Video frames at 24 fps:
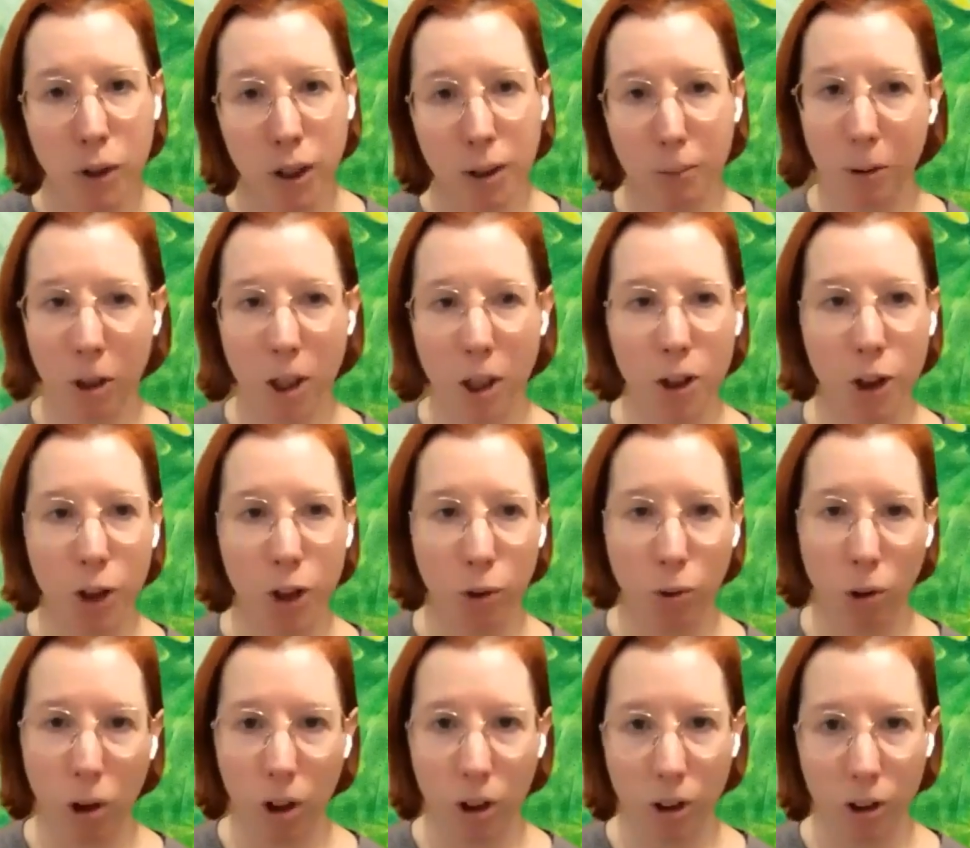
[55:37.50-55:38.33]
So I
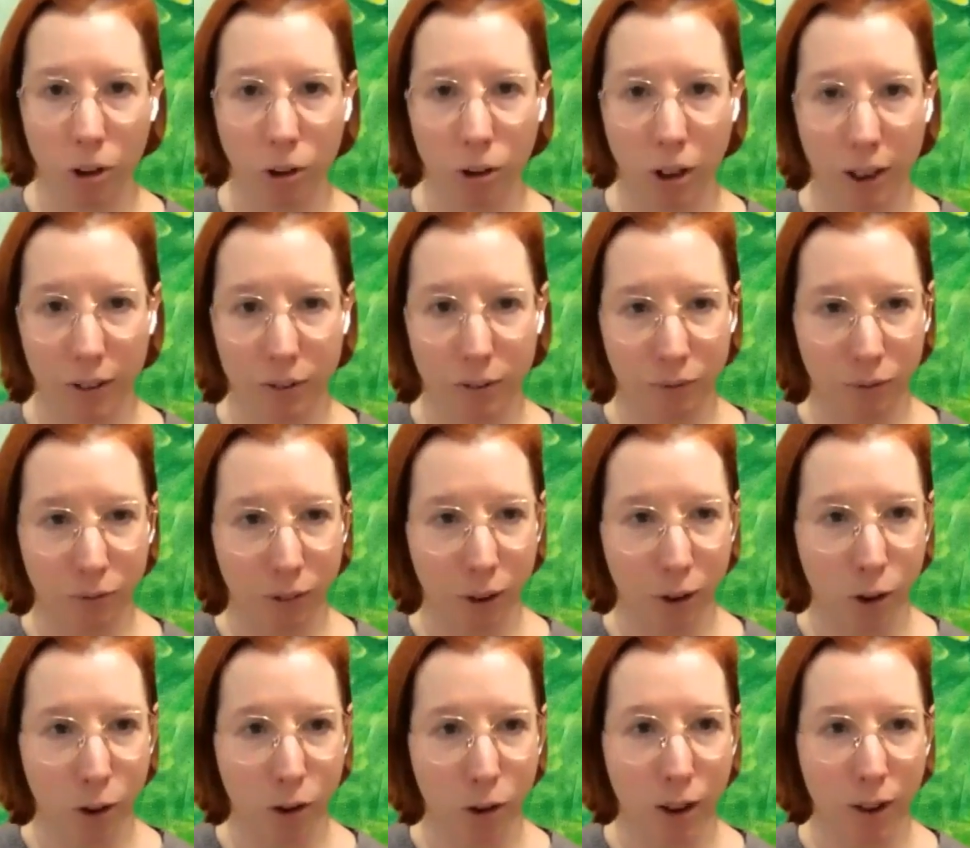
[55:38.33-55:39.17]
applaud you all who
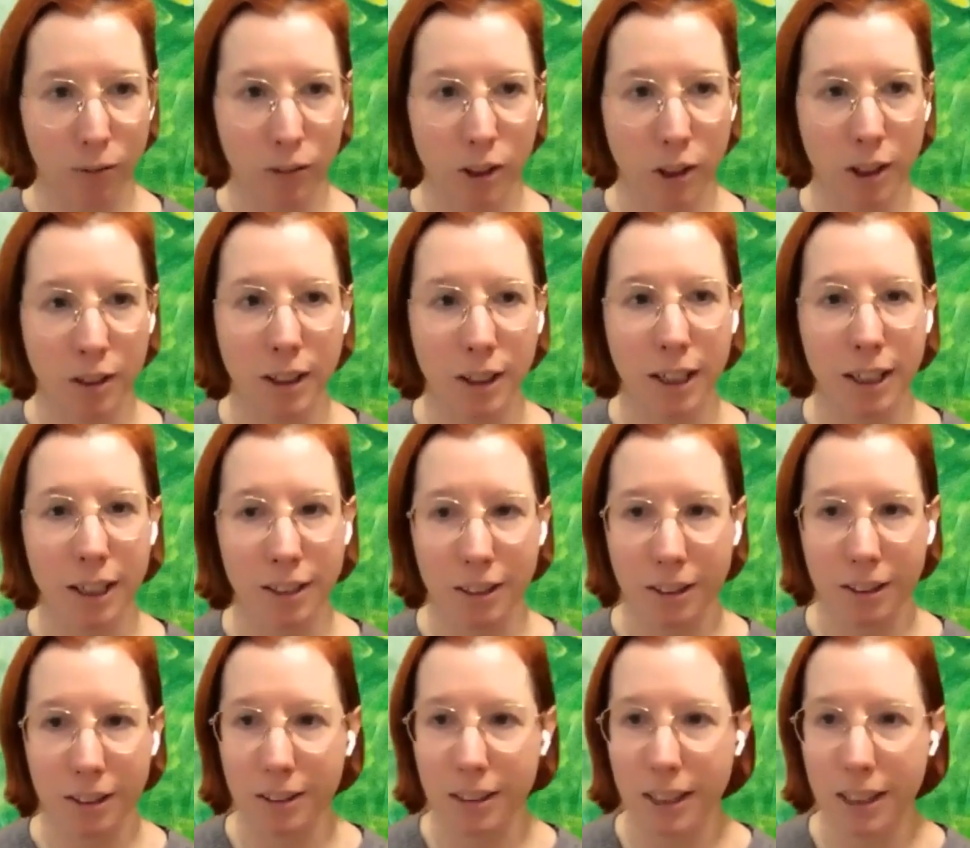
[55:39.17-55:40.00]
have done that. I
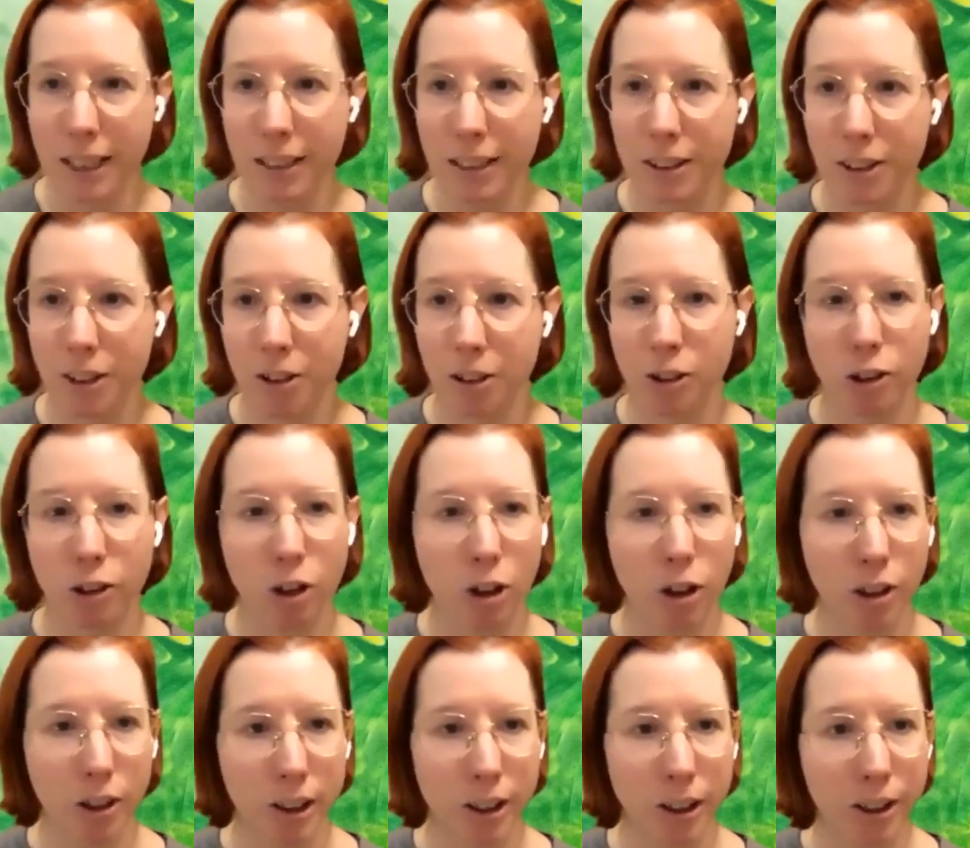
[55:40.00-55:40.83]
think Nate's on the
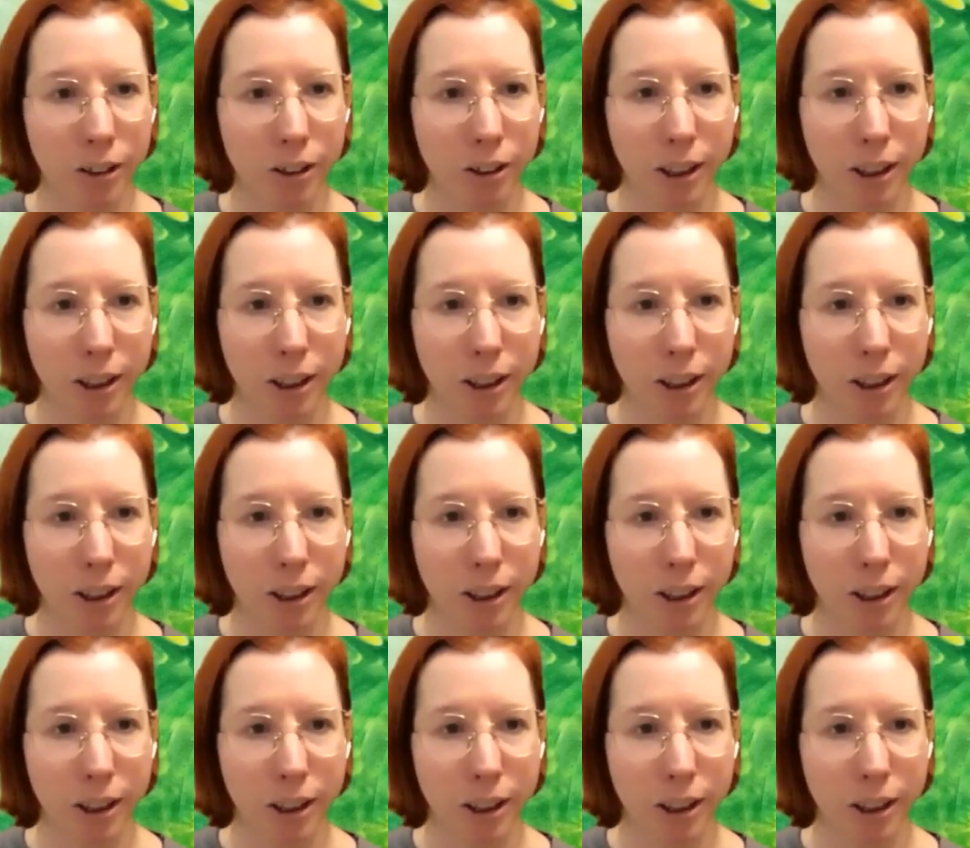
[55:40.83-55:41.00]
call here.